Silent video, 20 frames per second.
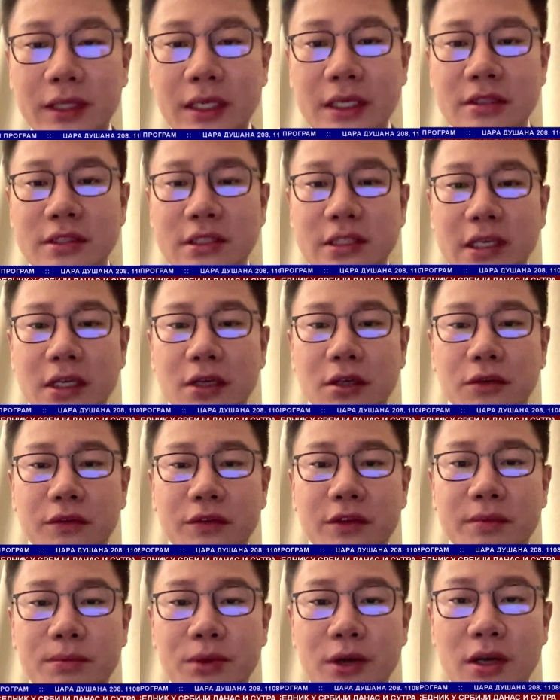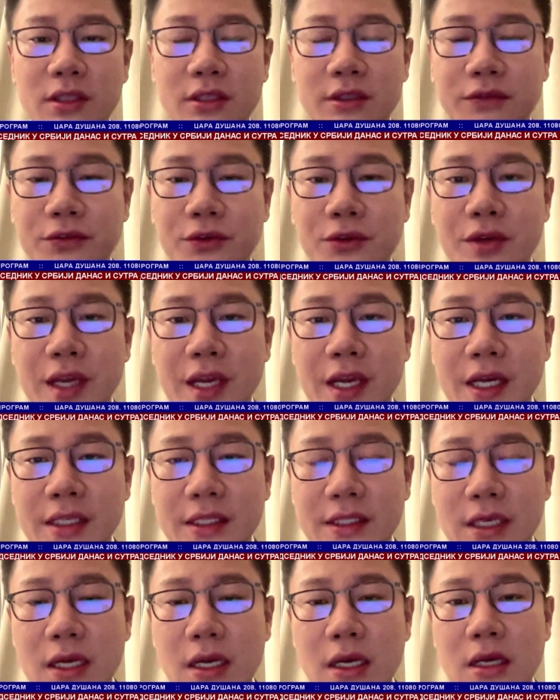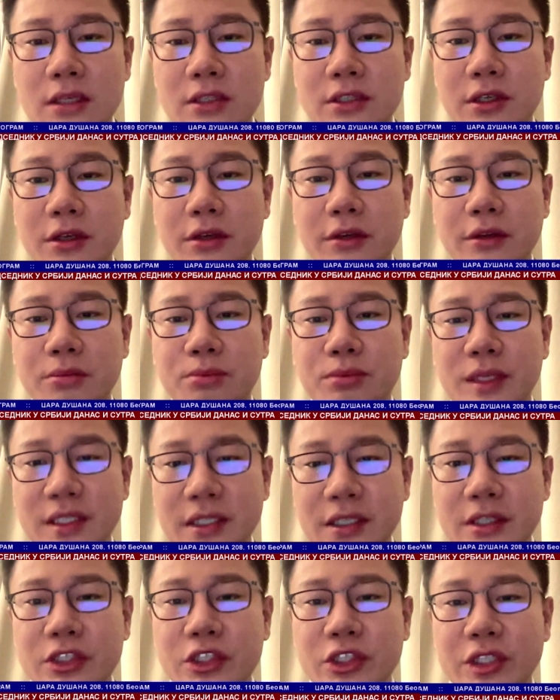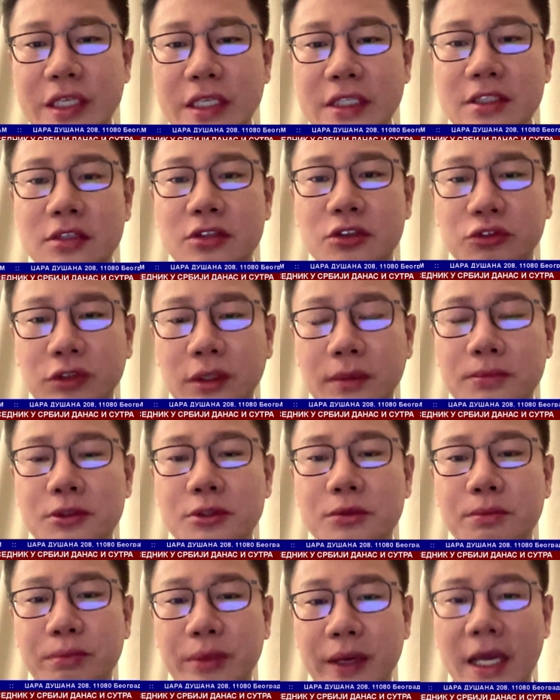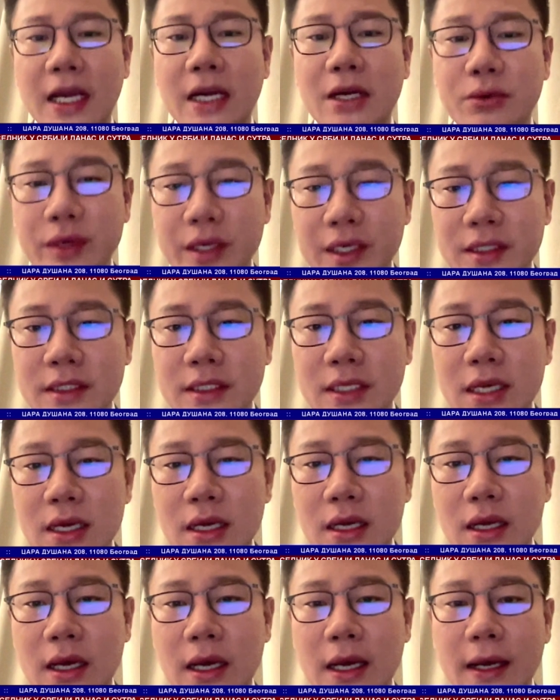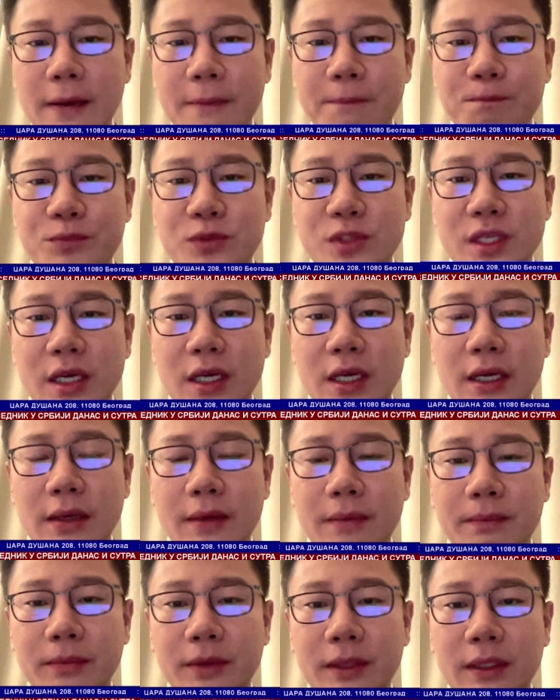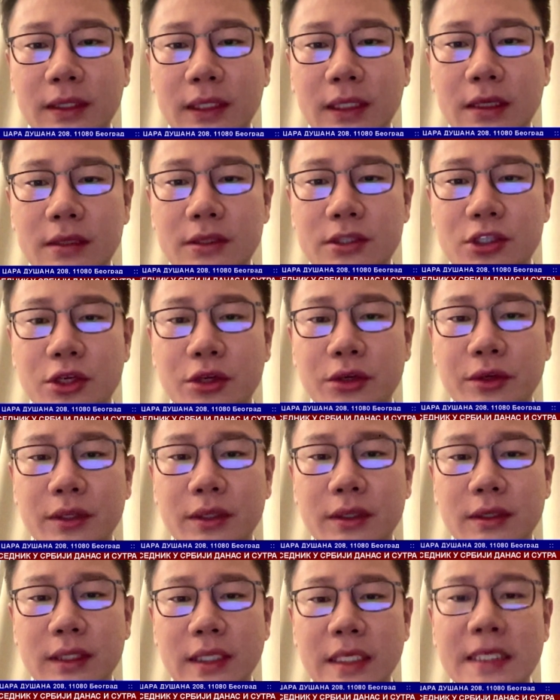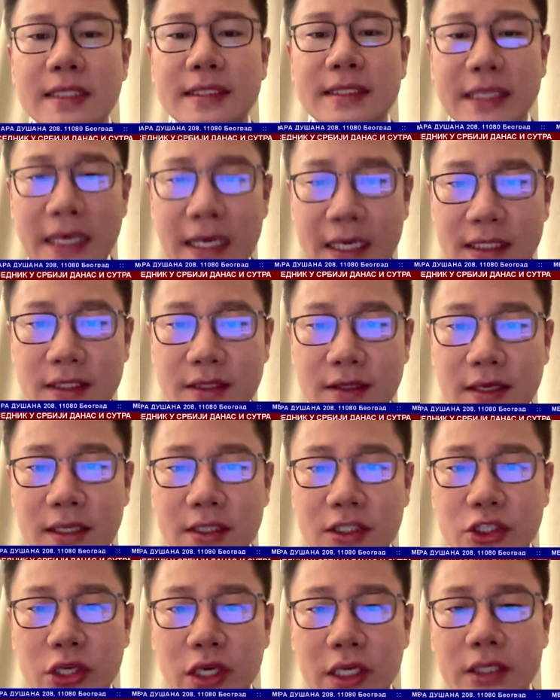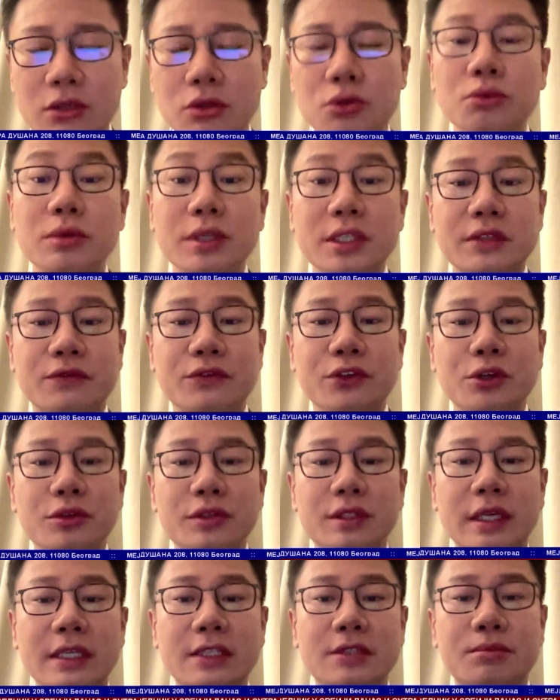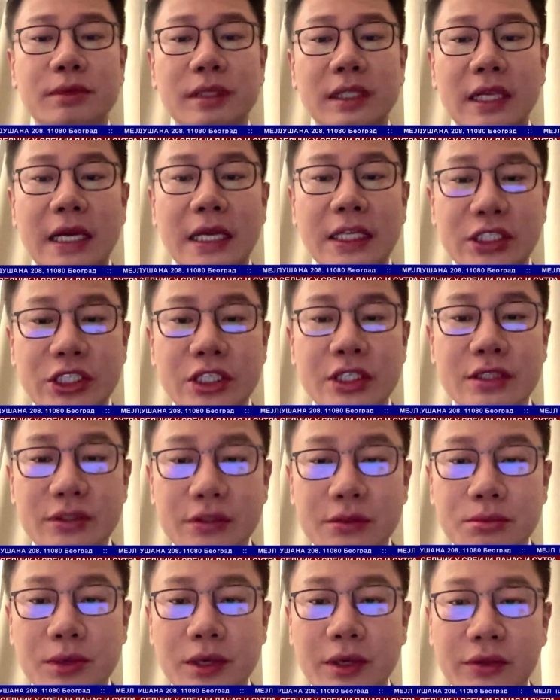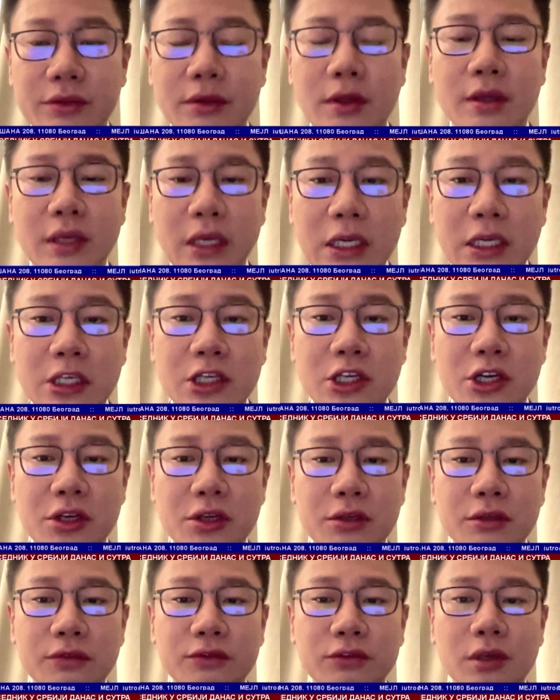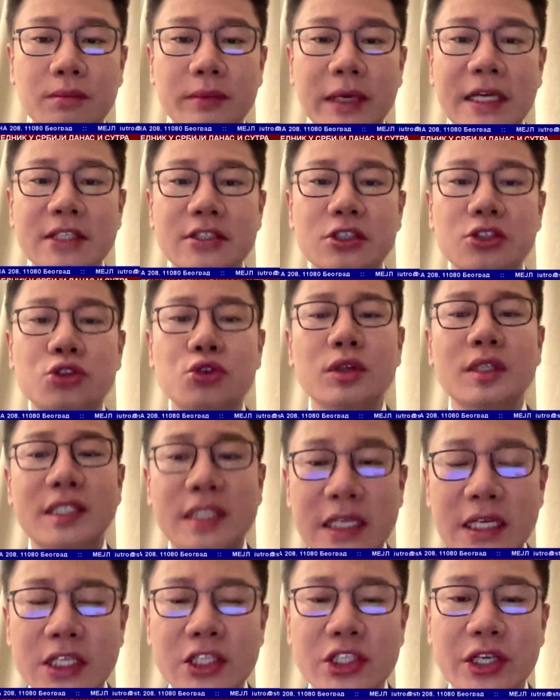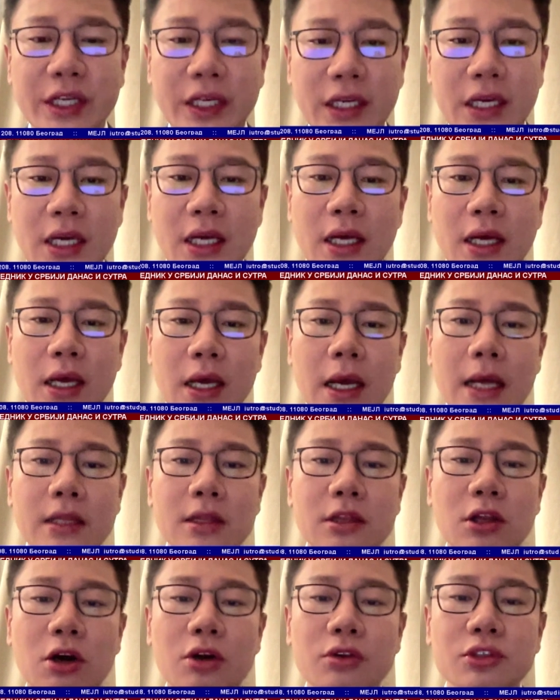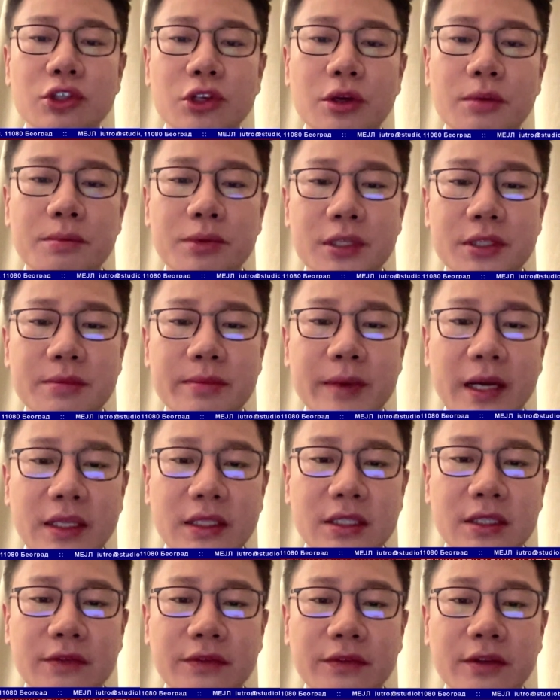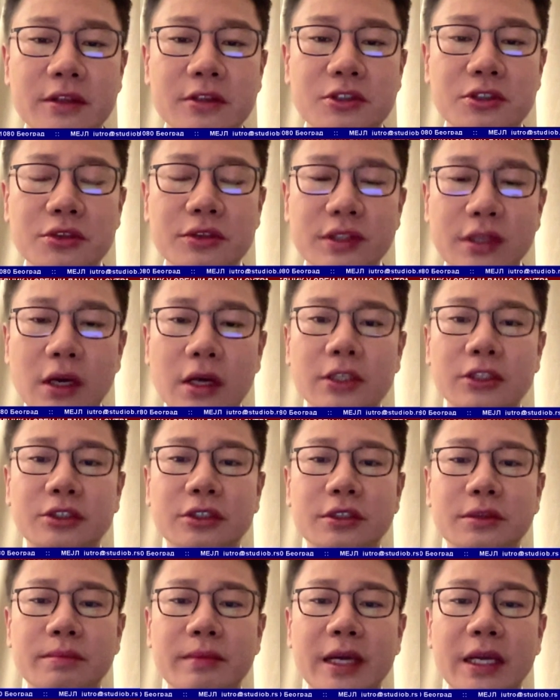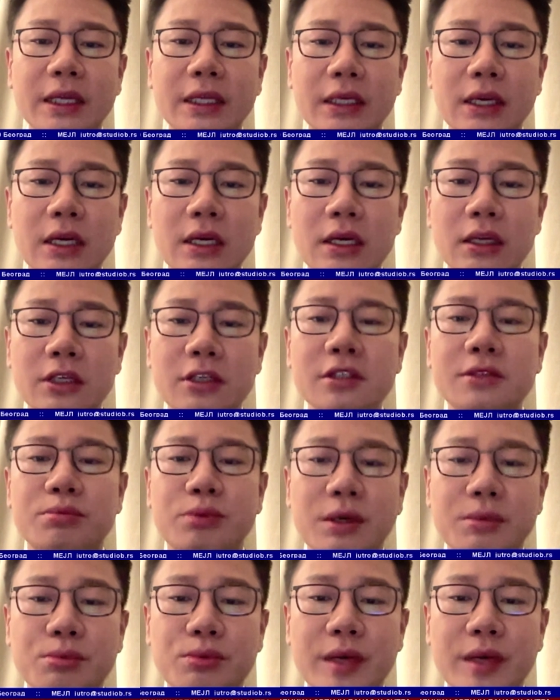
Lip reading: that we can see over the past few years. So the President Xi's trip to Paris, and so he said that China always views its relations with the EU from a strategic and long-term perspective, and the two sides should make good